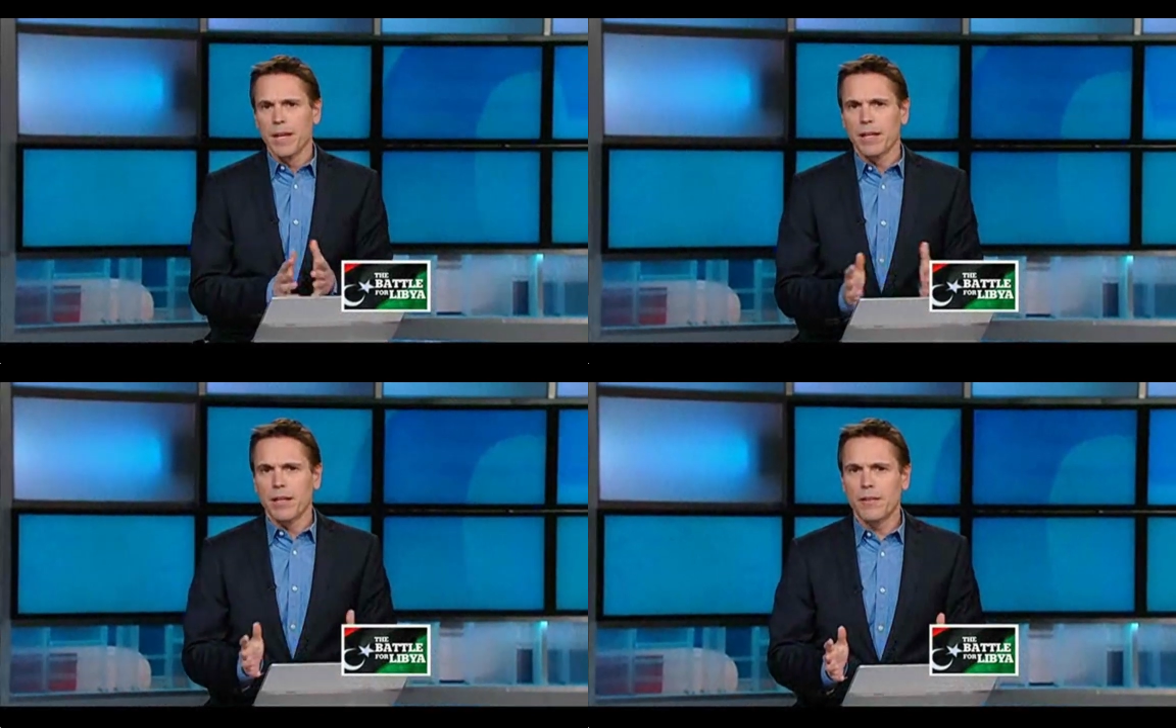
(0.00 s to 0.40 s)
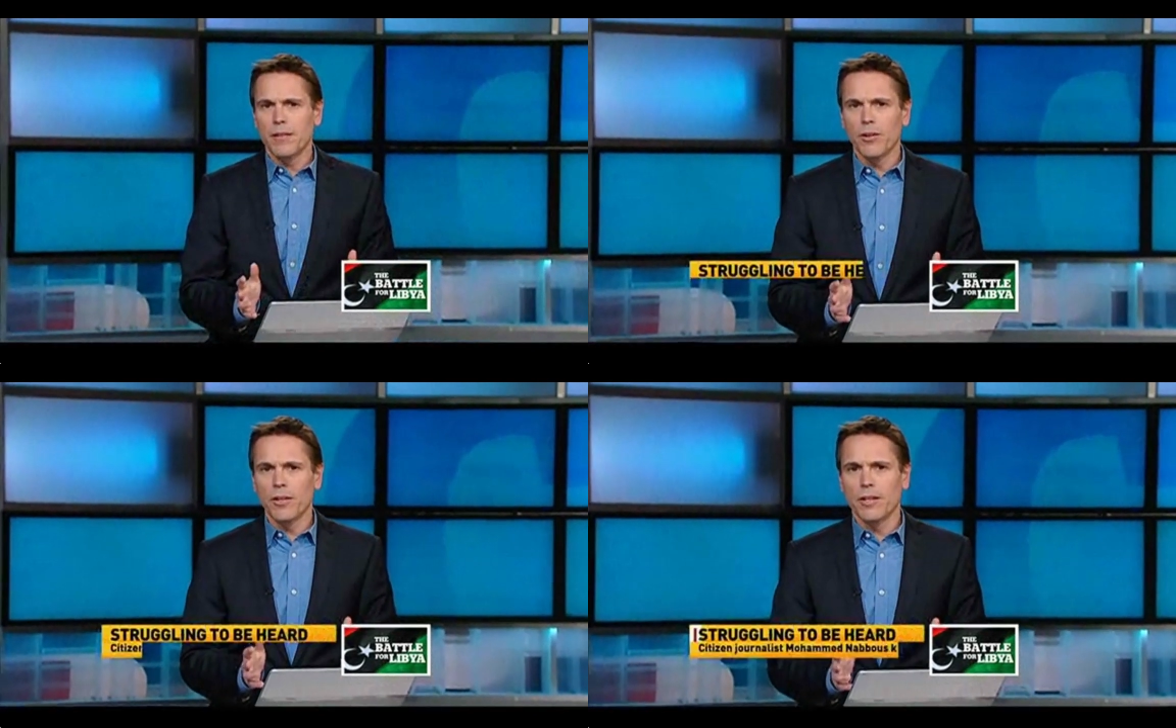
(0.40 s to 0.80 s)
And in
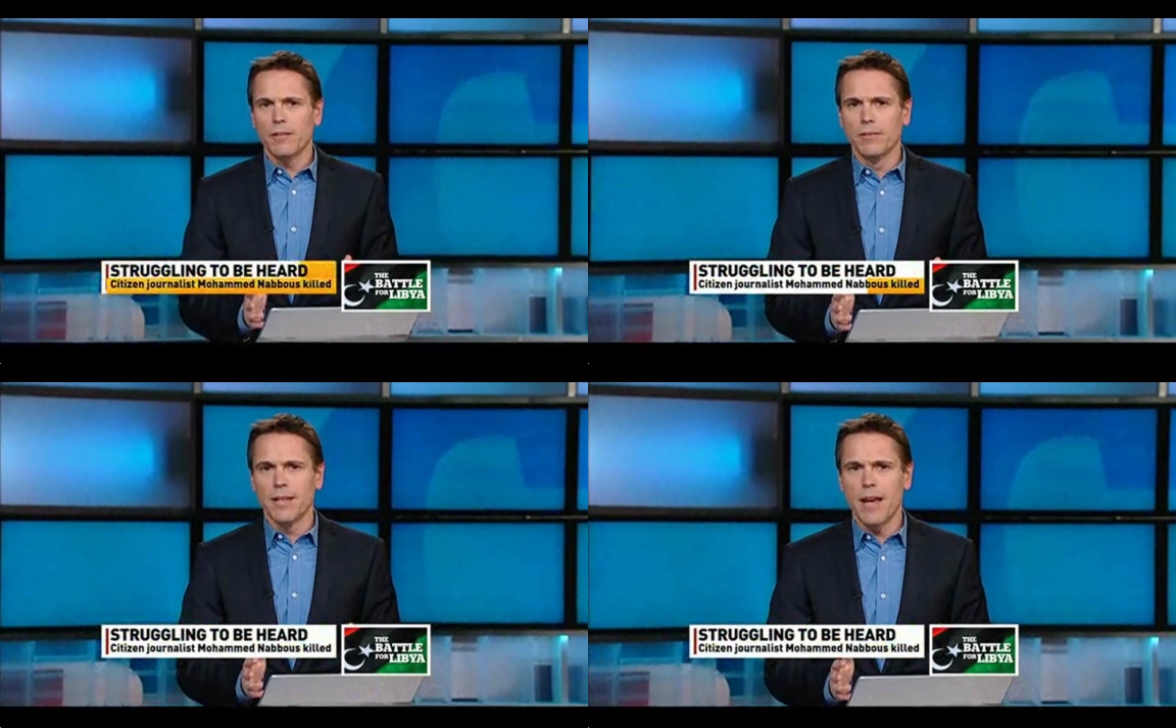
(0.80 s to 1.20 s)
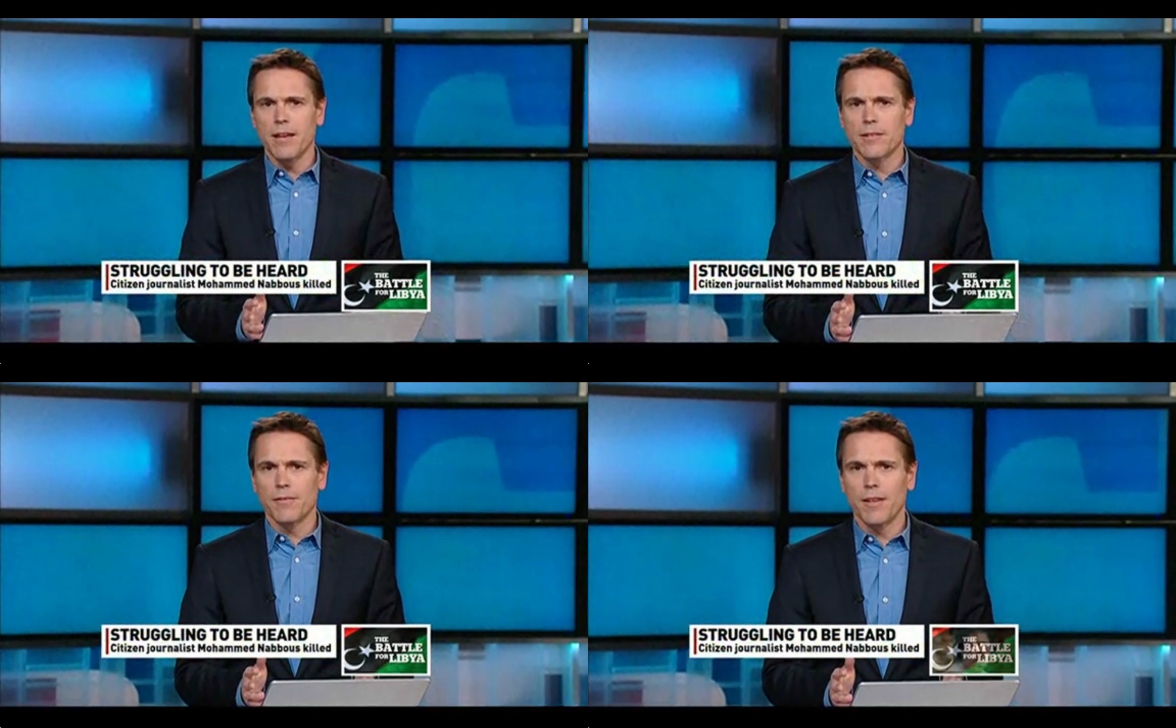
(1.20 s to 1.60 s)
the early
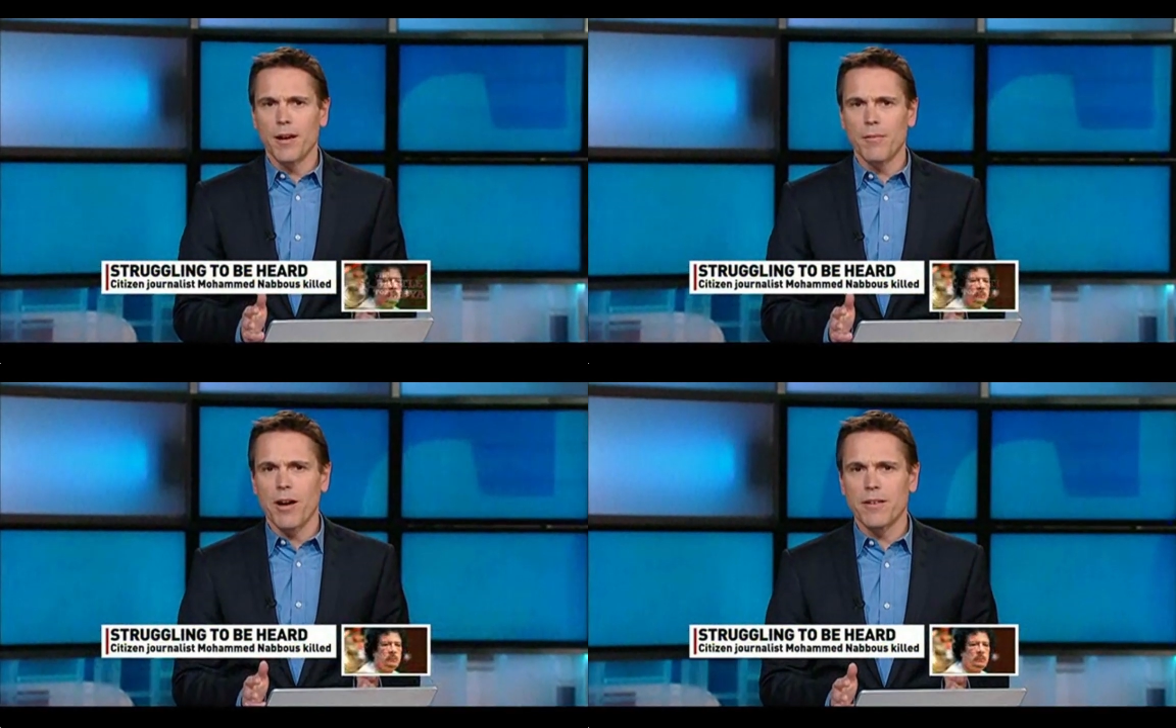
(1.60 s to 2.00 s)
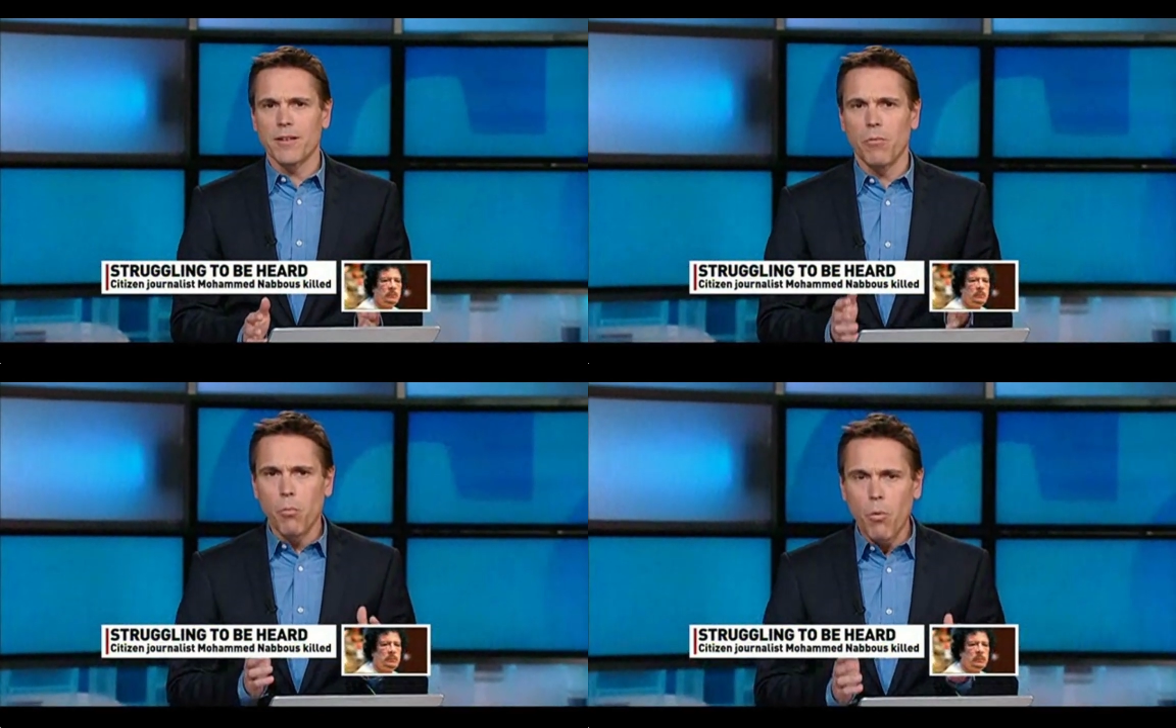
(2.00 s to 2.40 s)
days of the
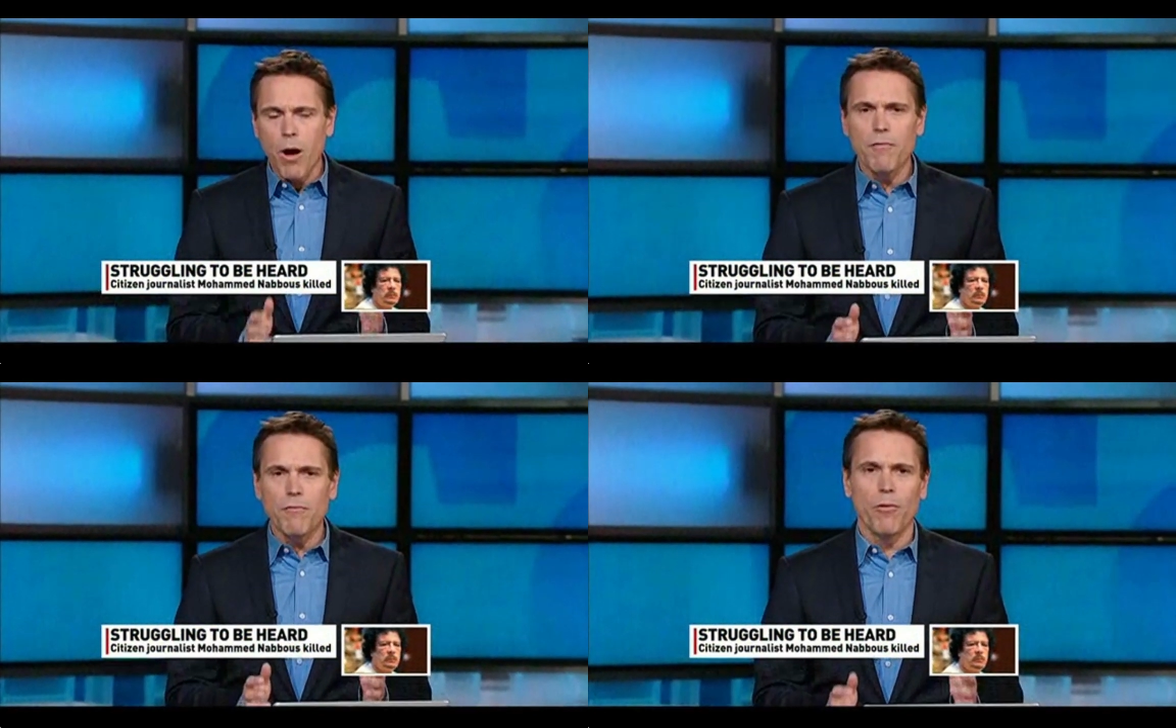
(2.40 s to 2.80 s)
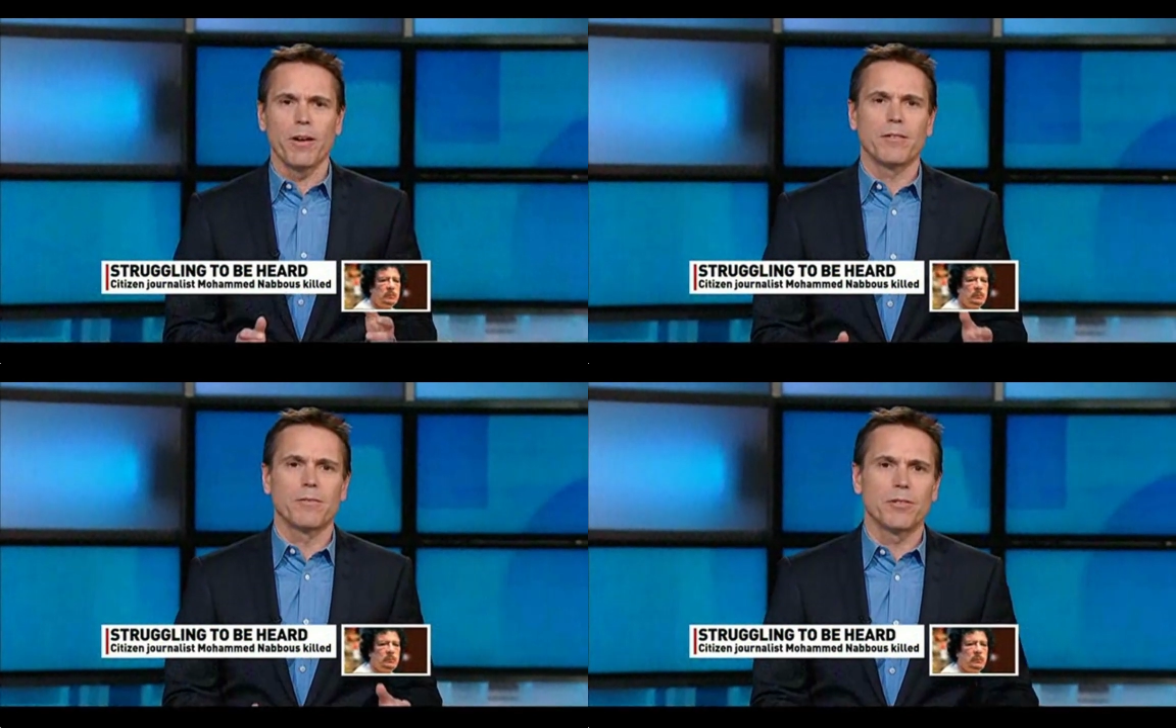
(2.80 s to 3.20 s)
uprising, one
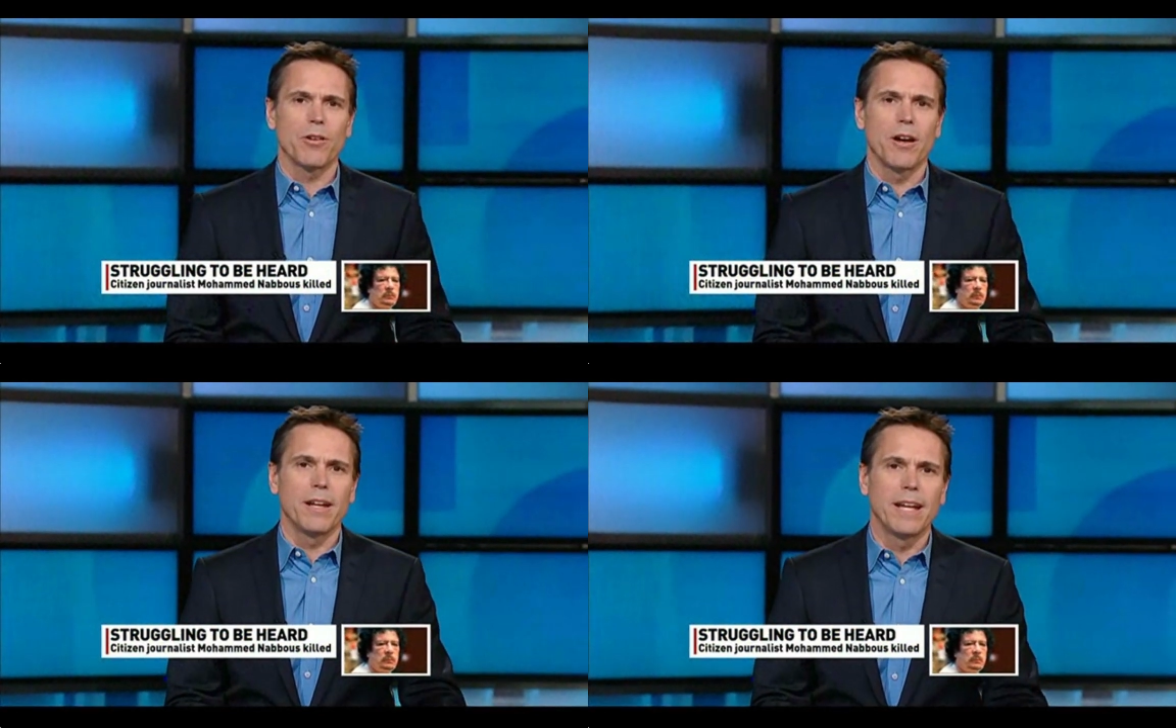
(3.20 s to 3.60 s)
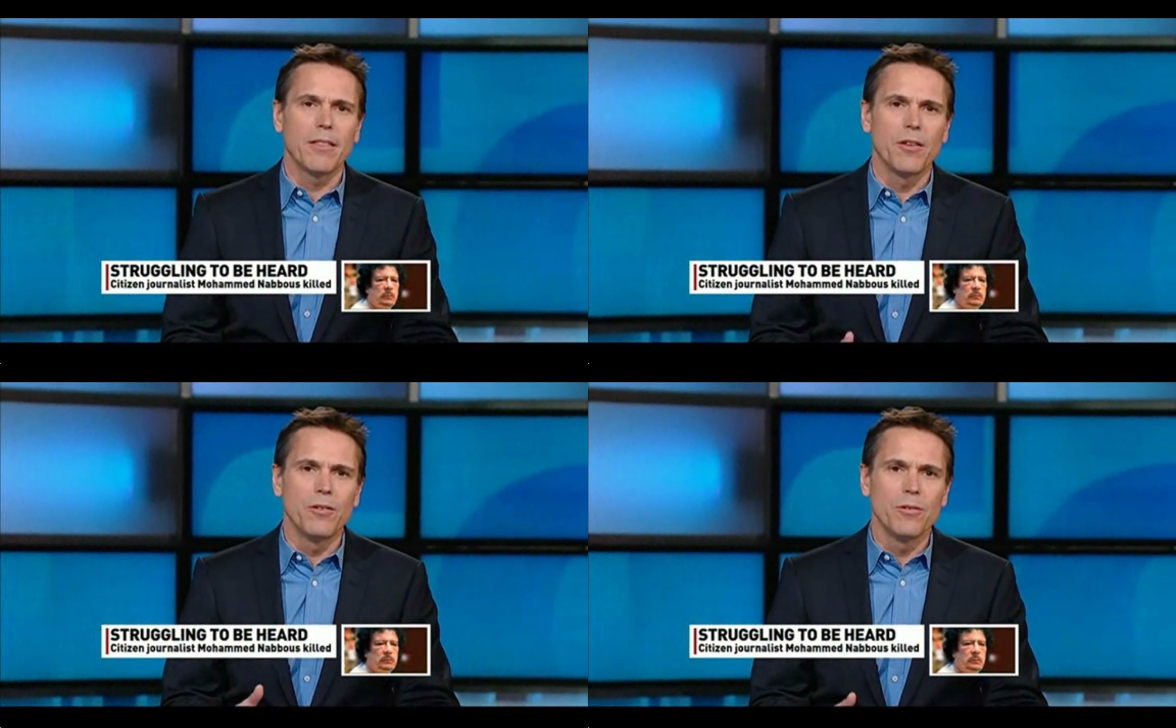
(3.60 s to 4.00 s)
voice was trying to
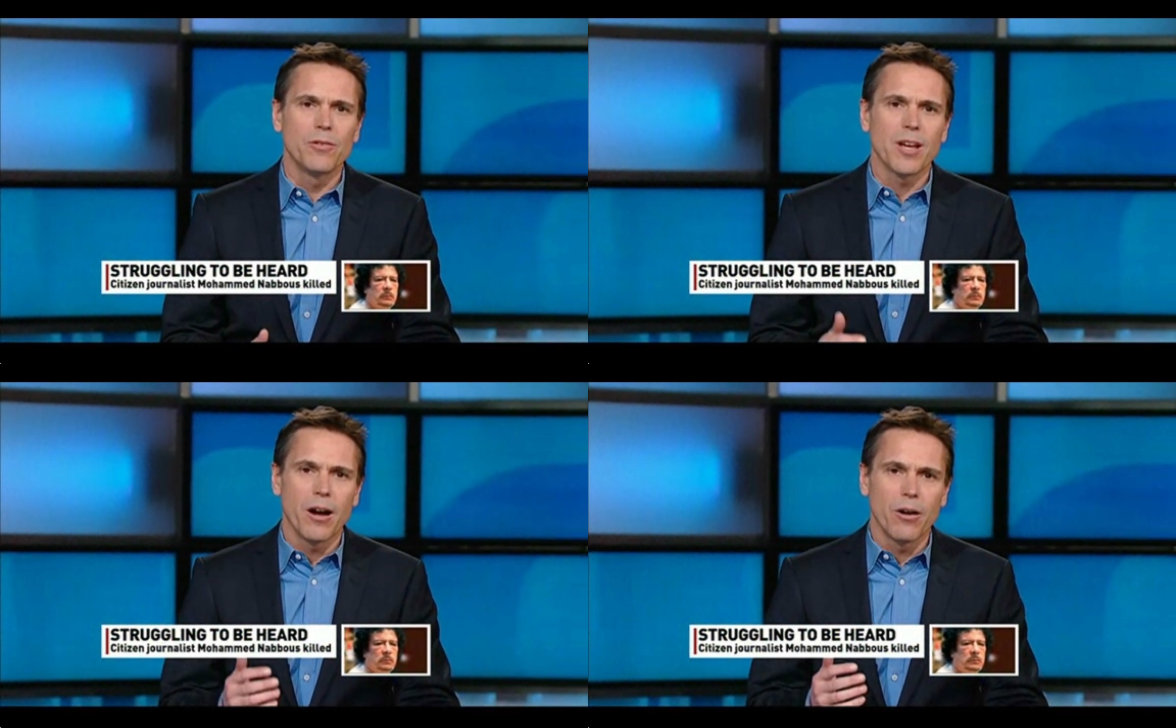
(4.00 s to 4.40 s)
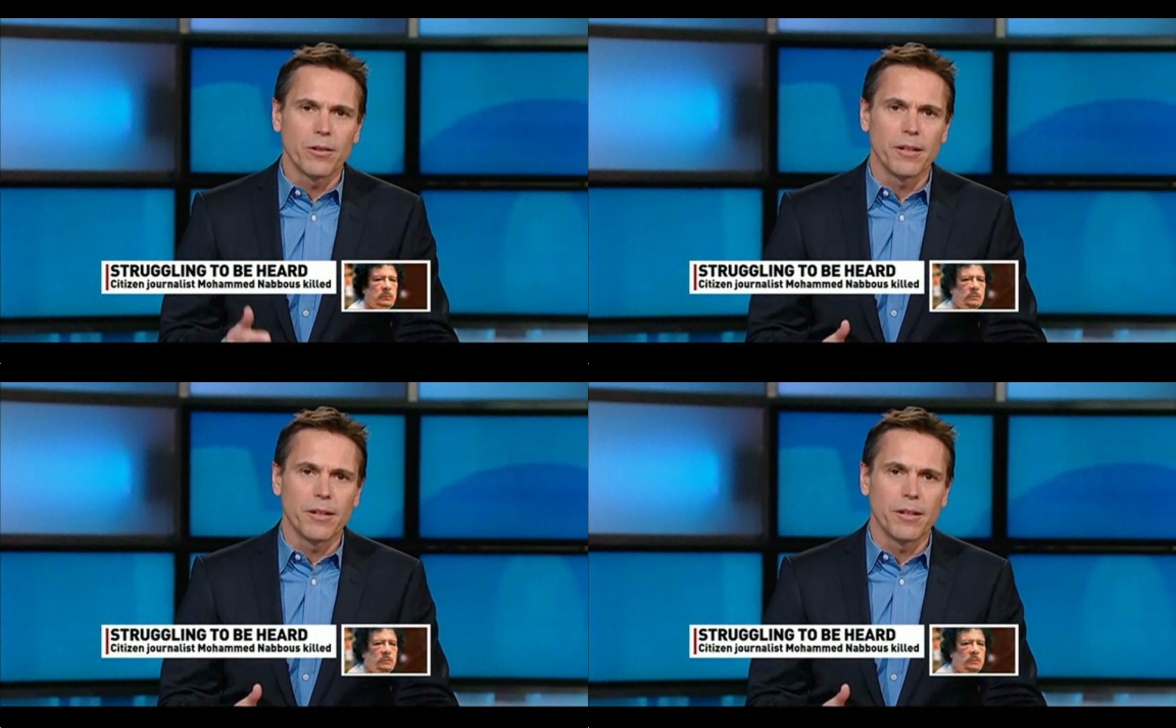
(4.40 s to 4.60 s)
get the news out,